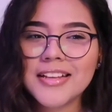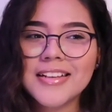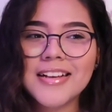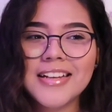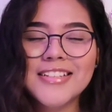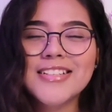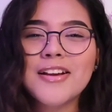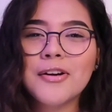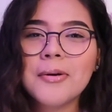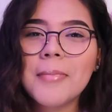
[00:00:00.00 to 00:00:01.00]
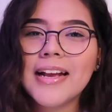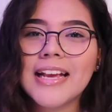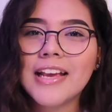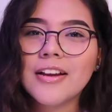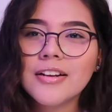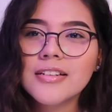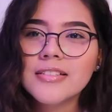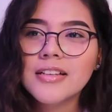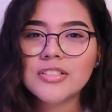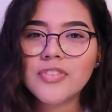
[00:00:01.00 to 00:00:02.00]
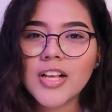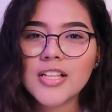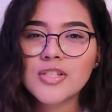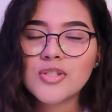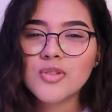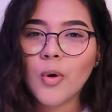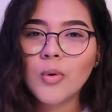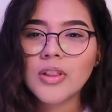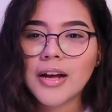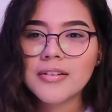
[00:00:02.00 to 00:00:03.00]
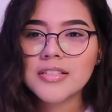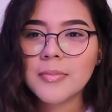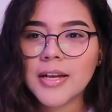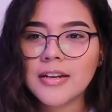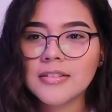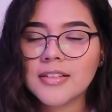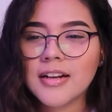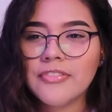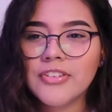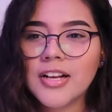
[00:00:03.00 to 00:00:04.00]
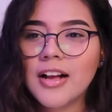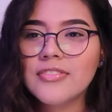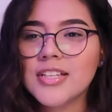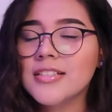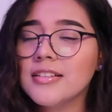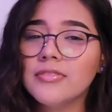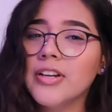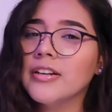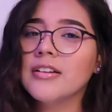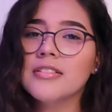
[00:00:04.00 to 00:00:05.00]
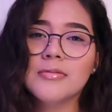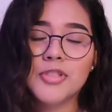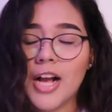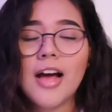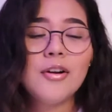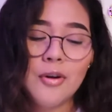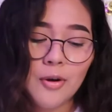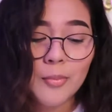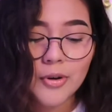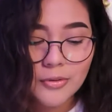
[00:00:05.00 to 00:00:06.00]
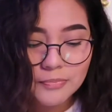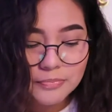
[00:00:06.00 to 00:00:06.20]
Like it doesn't hurt my ears, I just feel like it's so loud to my ears. Like I feel like I have sensitive hearing or some shit. I don't know, bro.